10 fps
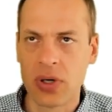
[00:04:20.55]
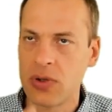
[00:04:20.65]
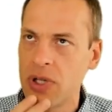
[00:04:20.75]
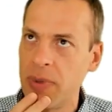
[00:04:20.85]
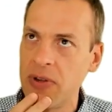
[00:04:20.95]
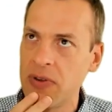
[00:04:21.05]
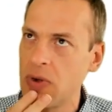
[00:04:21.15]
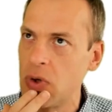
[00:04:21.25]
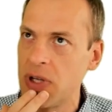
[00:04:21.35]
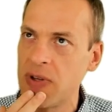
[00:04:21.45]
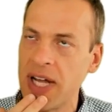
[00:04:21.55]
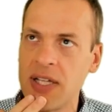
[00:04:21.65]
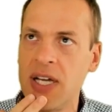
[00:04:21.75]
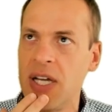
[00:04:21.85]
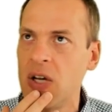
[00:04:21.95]
Oh, the business goal is that
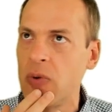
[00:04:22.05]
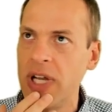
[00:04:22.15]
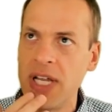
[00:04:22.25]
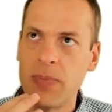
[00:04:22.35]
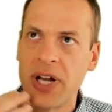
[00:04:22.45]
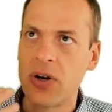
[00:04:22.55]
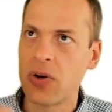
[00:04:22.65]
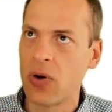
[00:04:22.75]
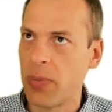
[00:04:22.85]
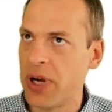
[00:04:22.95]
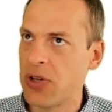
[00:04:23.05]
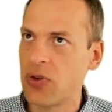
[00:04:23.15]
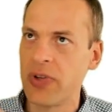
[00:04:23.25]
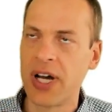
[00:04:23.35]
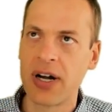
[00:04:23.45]
we need better collaboration
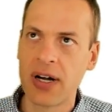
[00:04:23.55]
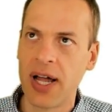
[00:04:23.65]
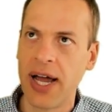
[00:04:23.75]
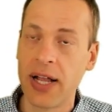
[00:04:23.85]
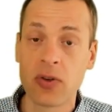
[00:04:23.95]
with our clients.